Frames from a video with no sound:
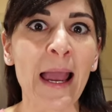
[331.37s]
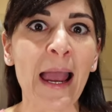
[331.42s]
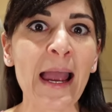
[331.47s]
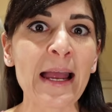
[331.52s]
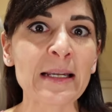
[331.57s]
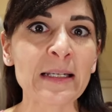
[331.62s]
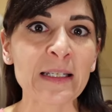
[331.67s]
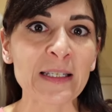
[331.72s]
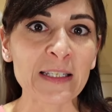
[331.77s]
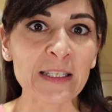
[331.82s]

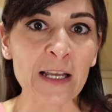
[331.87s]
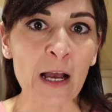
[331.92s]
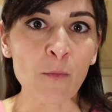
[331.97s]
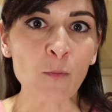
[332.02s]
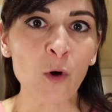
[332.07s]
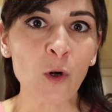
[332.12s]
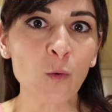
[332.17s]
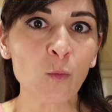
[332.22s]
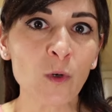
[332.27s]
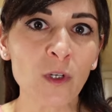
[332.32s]
and
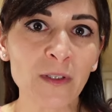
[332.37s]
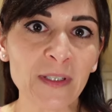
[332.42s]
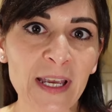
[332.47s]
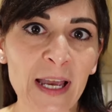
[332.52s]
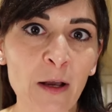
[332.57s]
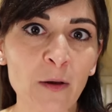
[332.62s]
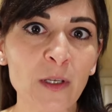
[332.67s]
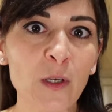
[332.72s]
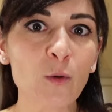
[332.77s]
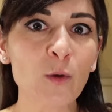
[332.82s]
someone will
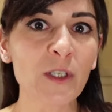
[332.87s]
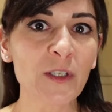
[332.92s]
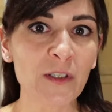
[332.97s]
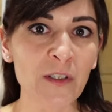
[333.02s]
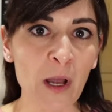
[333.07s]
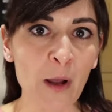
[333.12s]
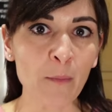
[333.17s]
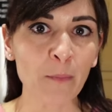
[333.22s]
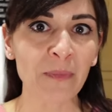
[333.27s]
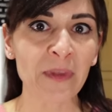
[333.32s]
tell you
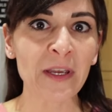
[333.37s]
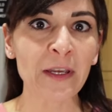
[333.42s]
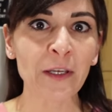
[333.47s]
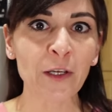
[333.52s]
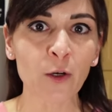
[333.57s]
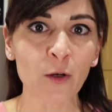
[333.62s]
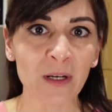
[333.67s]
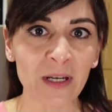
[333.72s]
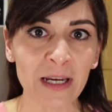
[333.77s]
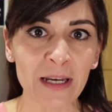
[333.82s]
something
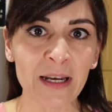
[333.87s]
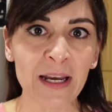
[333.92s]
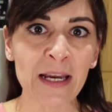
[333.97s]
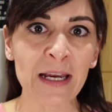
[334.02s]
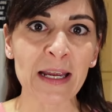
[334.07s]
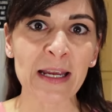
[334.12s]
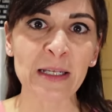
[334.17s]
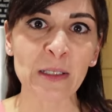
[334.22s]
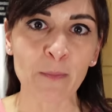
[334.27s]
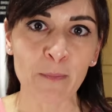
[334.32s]
you're
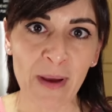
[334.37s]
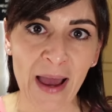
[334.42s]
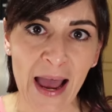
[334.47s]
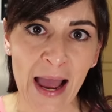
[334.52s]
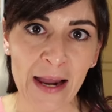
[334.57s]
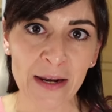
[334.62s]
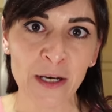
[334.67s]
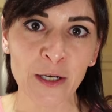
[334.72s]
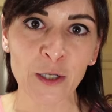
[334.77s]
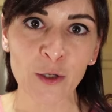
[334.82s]
eating is
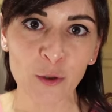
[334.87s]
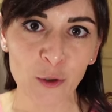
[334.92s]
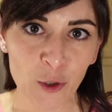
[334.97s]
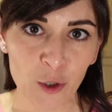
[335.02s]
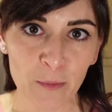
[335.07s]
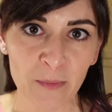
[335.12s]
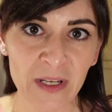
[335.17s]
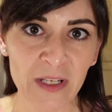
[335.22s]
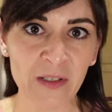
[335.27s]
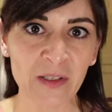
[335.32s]
bad and you
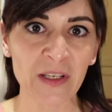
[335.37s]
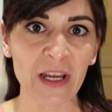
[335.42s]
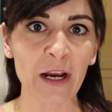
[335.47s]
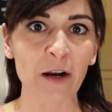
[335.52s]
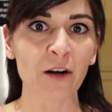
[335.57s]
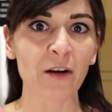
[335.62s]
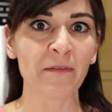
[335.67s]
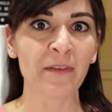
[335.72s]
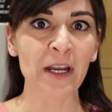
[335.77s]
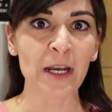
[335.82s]
should be
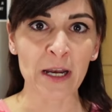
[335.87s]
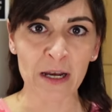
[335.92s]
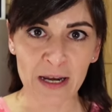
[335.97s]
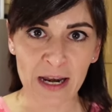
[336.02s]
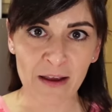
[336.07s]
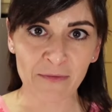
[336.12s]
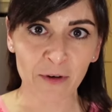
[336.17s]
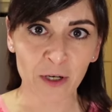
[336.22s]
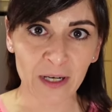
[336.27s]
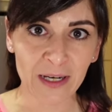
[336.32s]
scared of it and
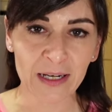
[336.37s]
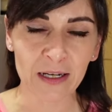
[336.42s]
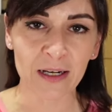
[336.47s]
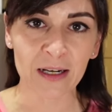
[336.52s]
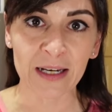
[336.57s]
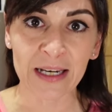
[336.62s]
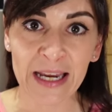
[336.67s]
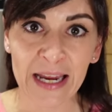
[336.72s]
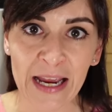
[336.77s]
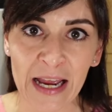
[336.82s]
never eat
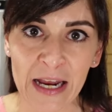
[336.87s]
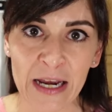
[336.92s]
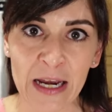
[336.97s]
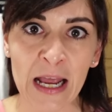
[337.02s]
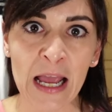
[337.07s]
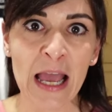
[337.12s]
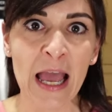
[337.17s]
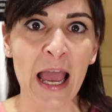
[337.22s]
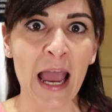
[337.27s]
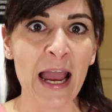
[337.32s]
it again.
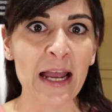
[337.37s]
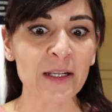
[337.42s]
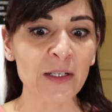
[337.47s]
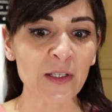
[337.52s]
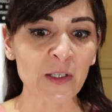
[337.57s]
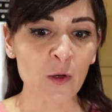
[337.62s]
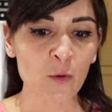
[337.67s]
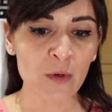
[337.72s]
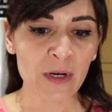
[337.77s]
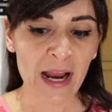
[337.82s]
And
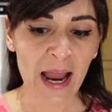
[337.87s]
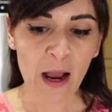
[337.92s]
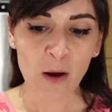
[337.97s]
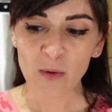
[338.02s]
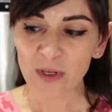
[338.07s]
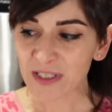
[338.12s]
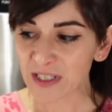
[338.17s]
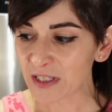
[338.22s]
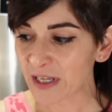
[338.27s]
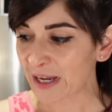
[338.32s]
so now
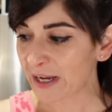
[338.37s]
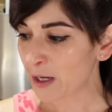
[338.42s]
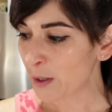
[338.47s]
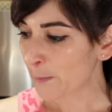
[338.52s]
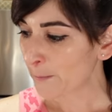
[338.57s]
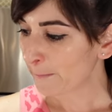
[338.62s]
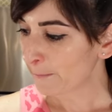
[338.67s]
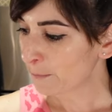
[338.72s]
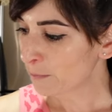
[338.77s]
it's like,